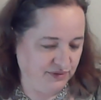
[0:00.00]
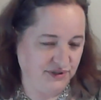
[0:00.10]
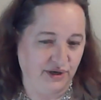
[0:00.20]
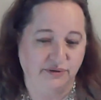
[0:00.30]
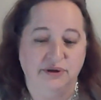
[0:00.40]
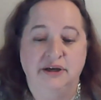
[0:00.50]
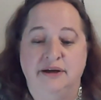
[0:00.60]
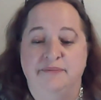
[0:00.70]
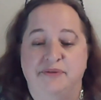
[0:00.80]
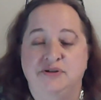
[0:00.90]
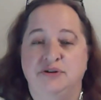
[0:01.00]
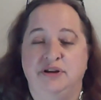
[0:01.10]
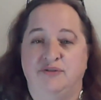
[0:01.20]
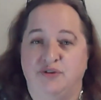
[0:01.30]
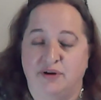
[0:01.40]
So
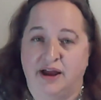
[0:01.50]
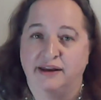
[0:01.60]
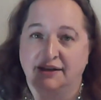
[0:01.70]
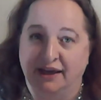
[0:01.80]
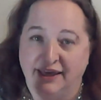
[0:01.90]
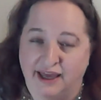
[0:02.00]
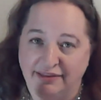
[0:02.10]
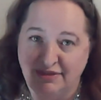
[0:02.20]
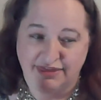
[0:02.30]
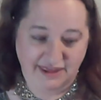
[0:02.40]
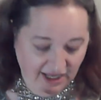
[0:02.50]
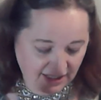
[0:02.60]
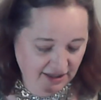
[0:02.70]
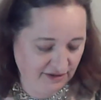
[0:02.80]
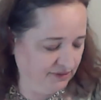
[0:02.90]
Judy, if you're on, again,
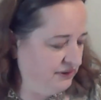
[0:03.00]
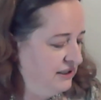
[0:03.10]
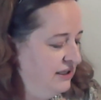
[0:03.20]
thank you.